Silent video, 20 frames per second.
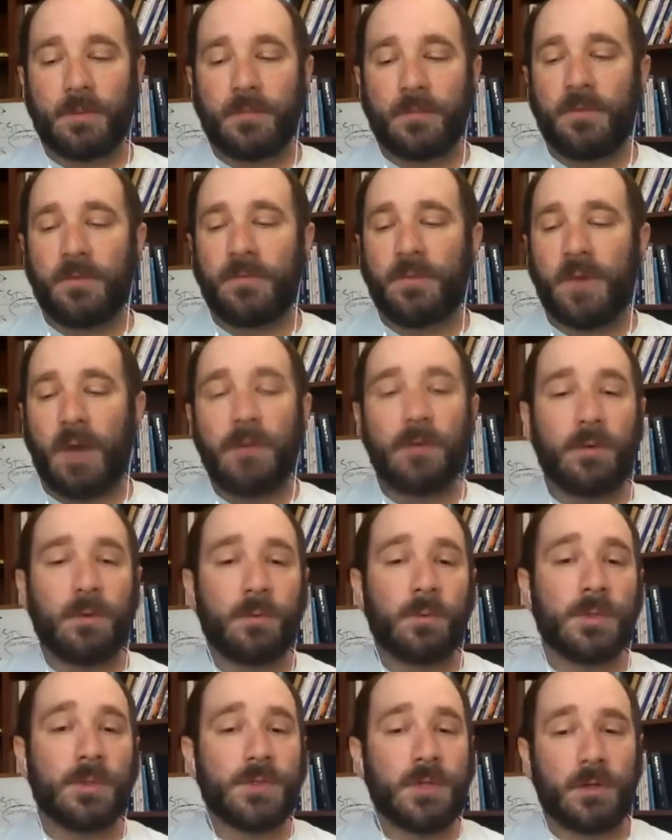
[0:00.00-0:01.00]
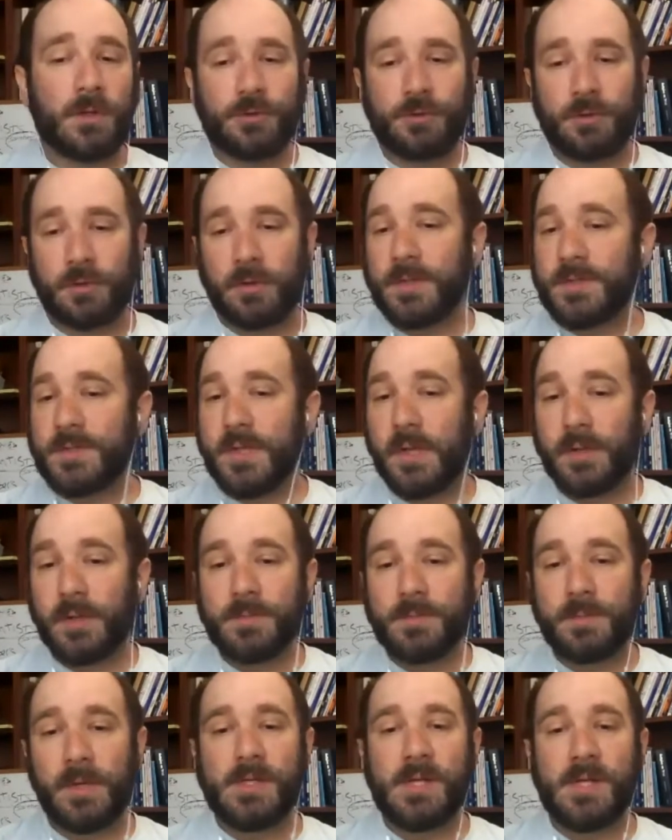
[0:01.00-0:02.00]
the father was an insurance
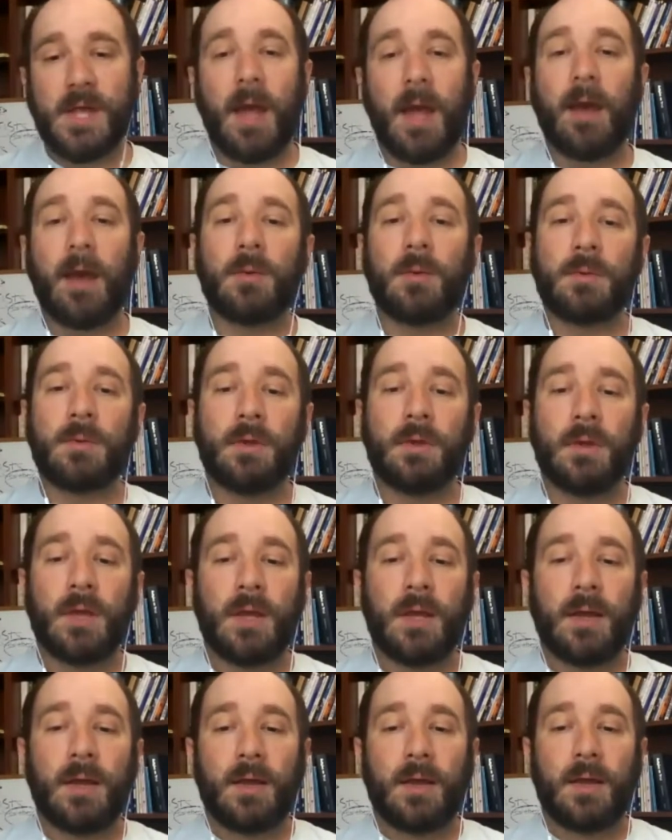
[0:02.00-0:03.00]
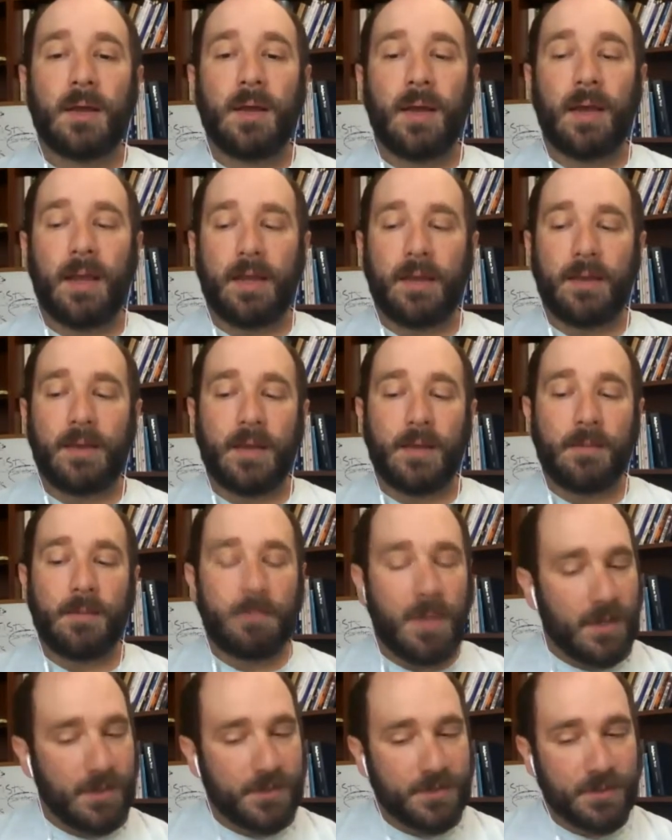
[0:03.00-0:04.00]
salesman in town and had
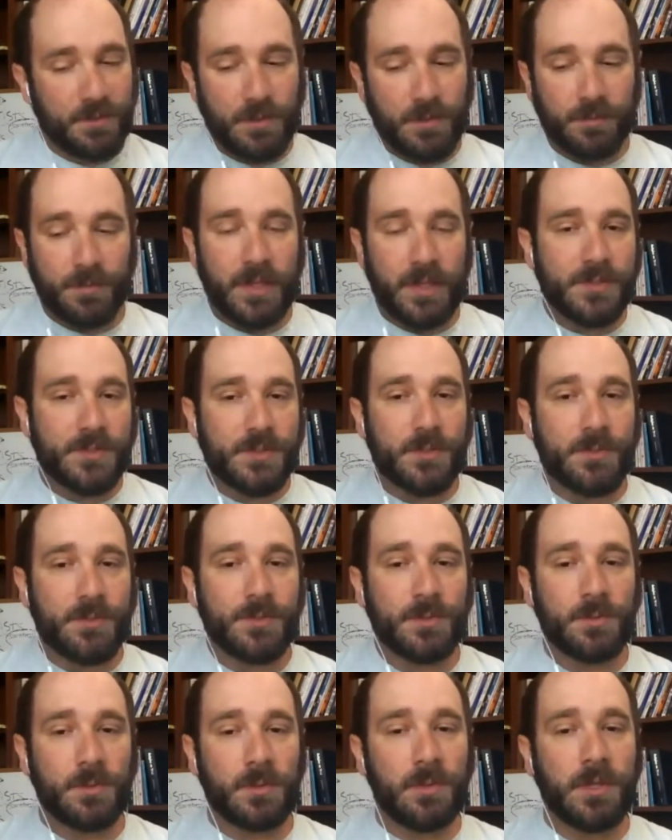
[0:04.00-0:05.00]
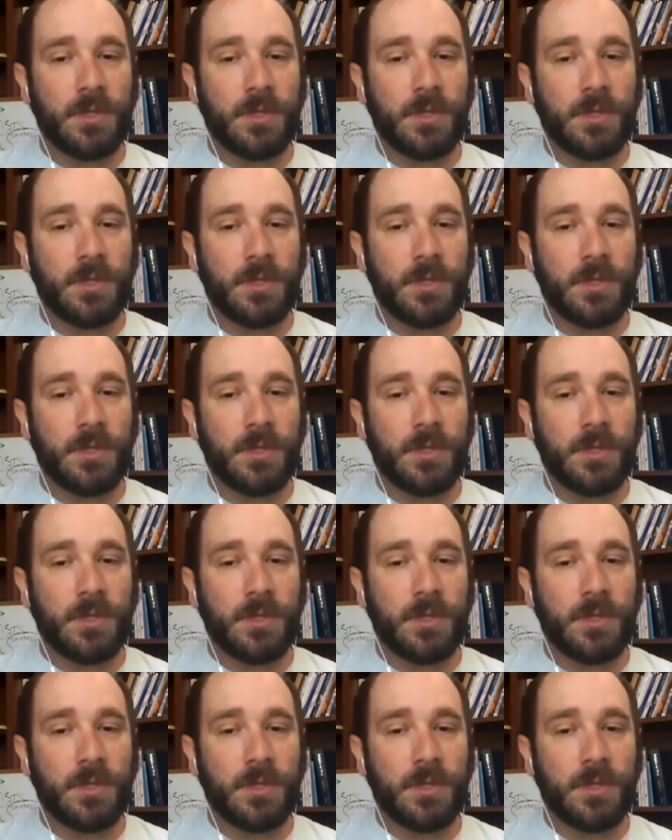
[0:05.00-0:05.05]
made some complaints to the school